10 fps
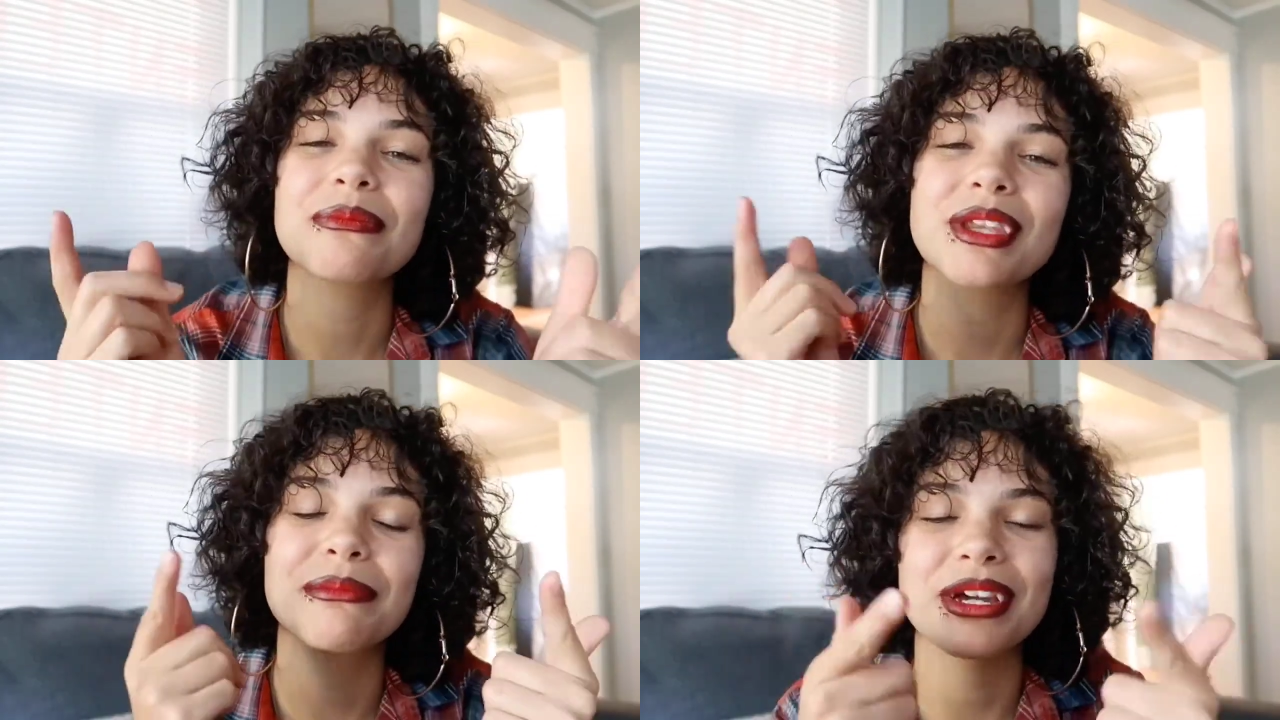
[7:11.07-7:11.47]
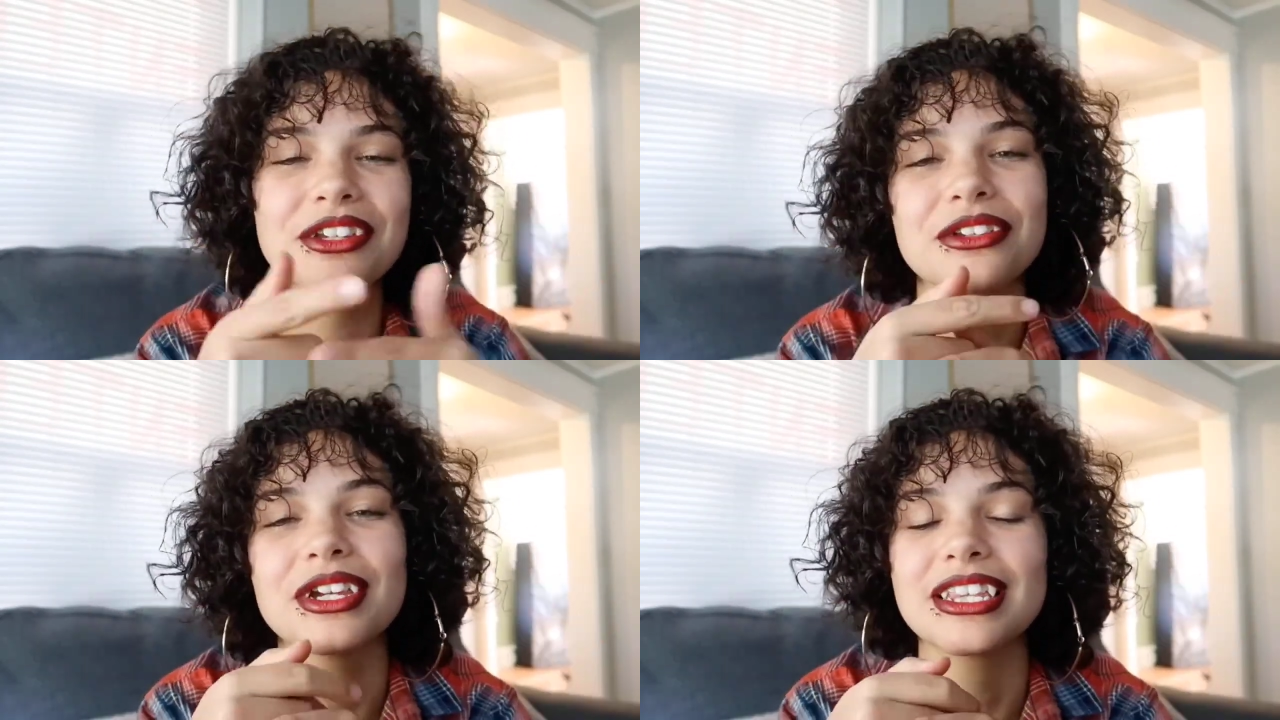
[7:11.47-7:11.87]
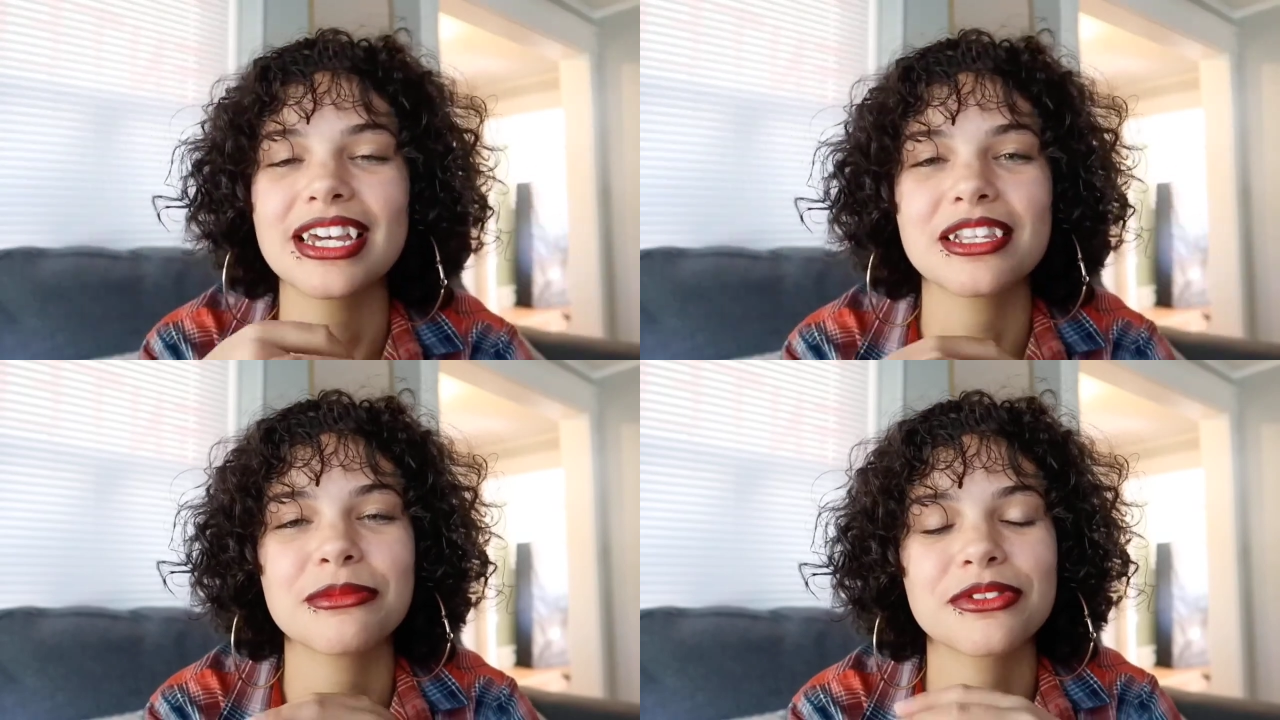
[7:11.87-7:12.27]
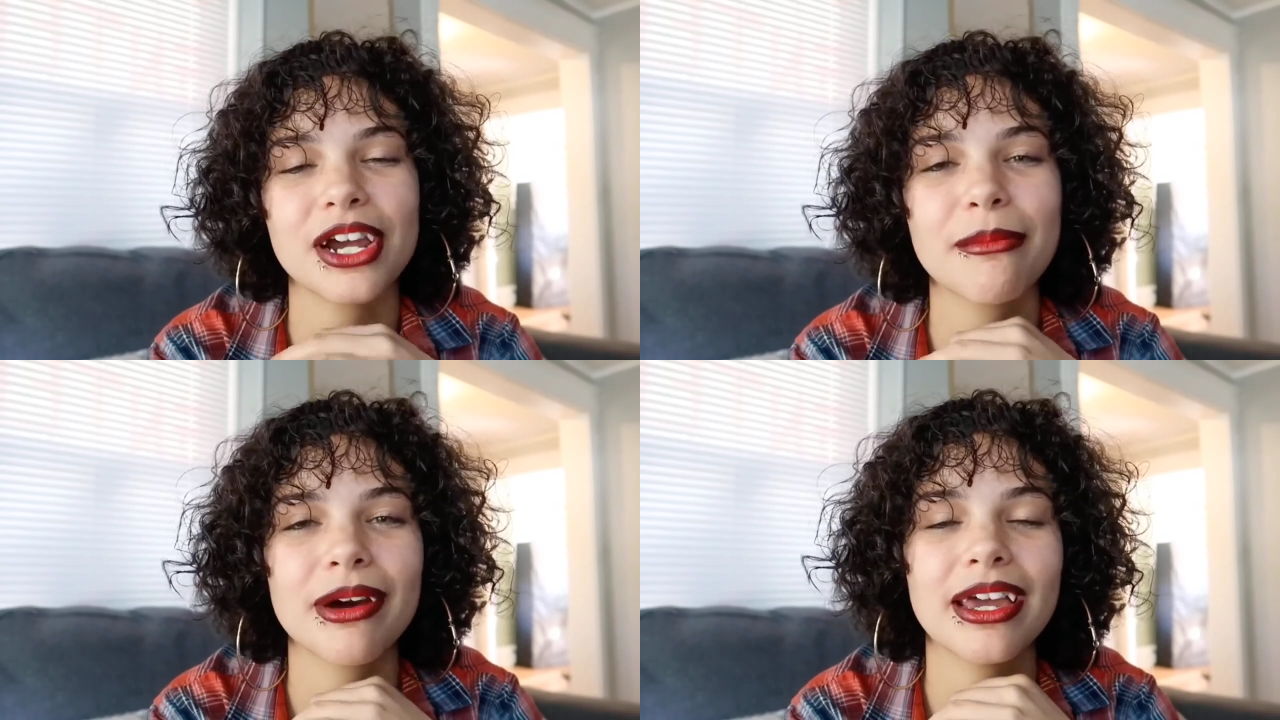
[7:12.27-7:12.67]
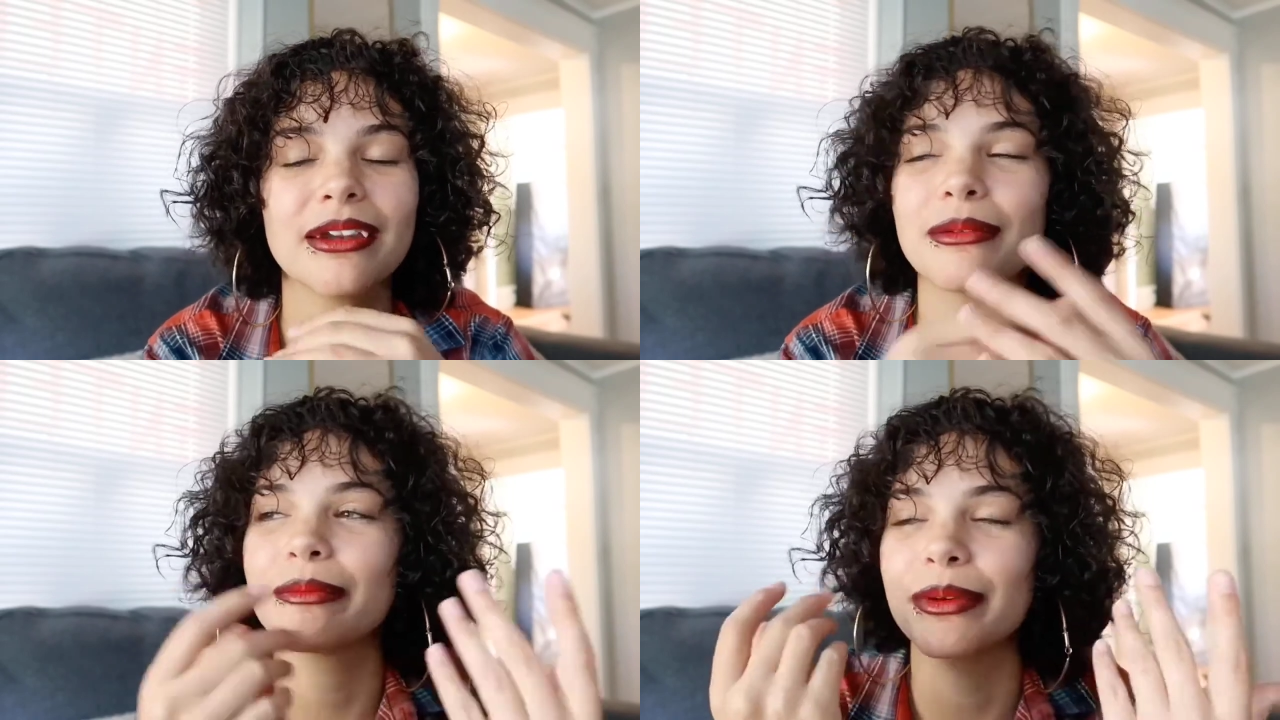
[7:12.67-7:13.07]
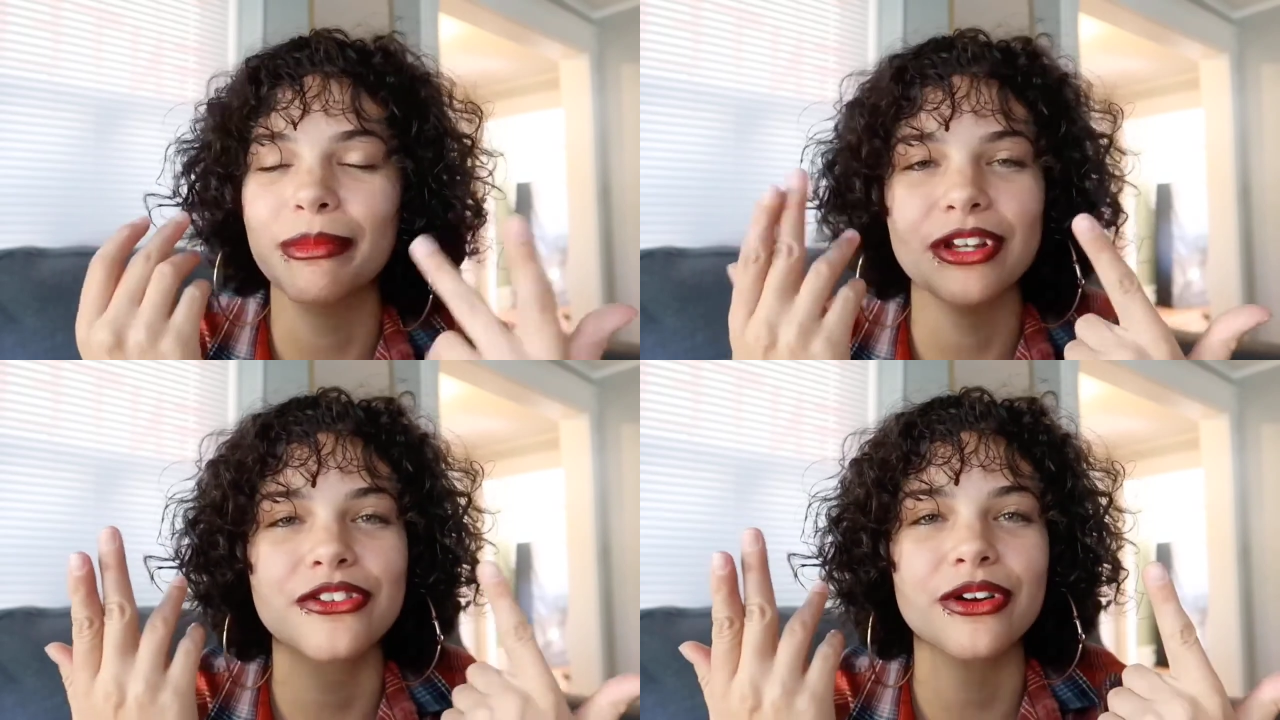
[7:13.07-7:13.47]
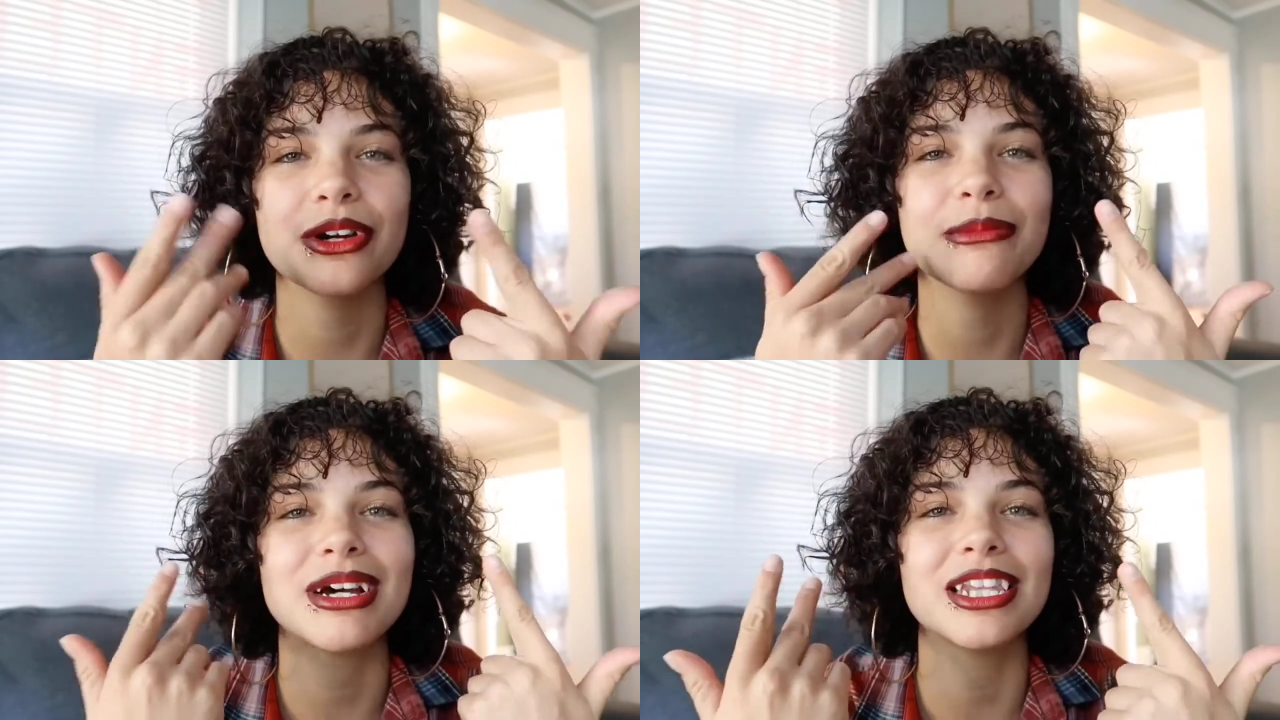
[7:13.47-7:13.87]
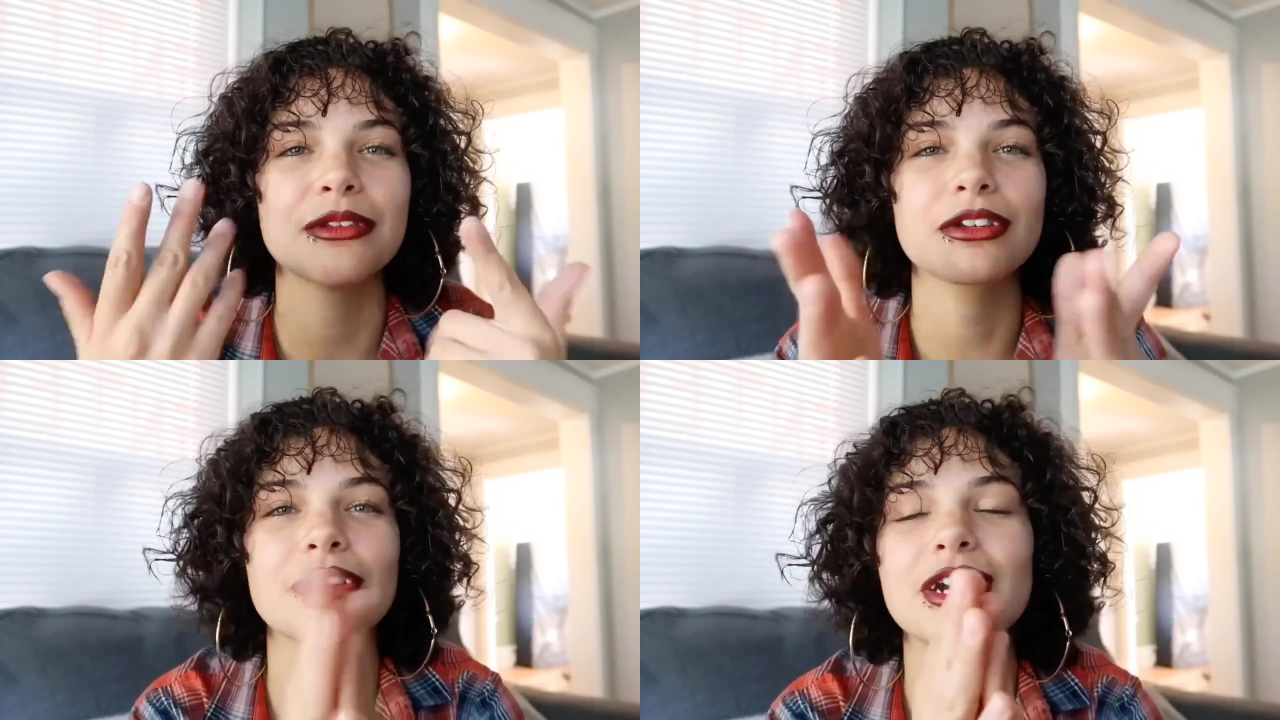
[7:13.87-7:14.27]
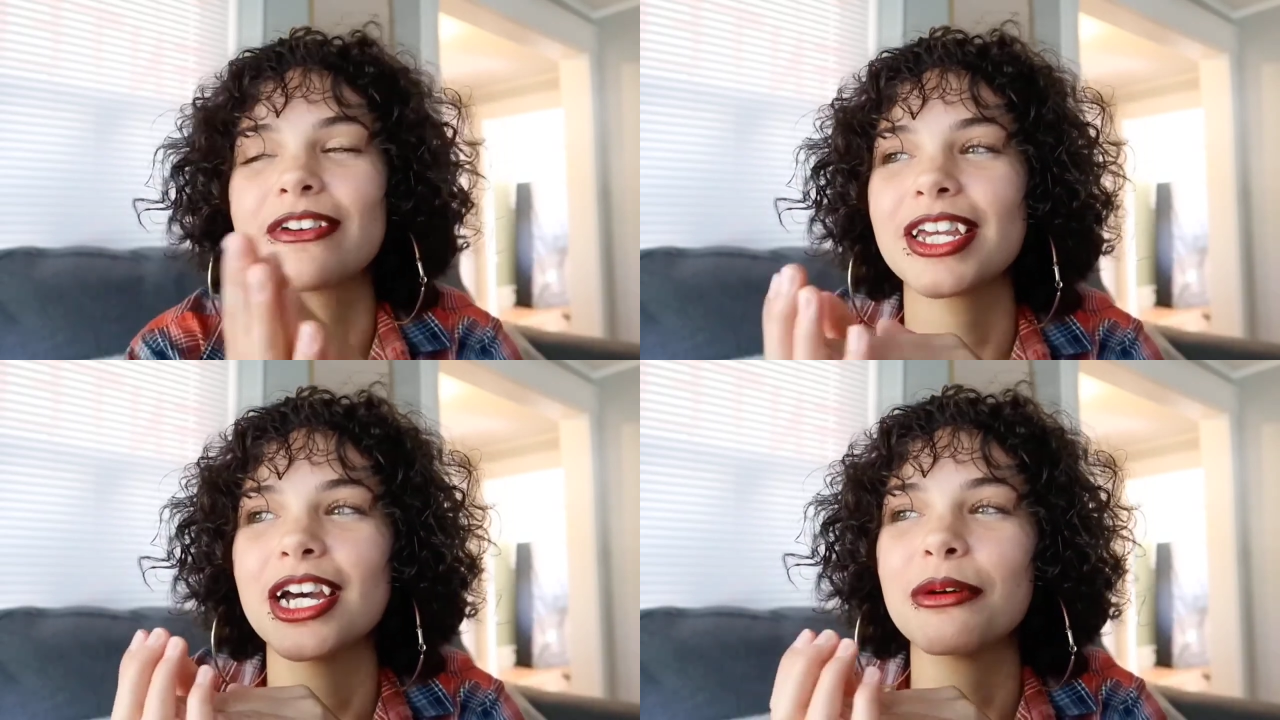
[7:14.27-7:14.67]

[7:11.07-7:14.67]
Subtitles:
Make sure you hit that subscribe button for my struggle and my lips going on right now.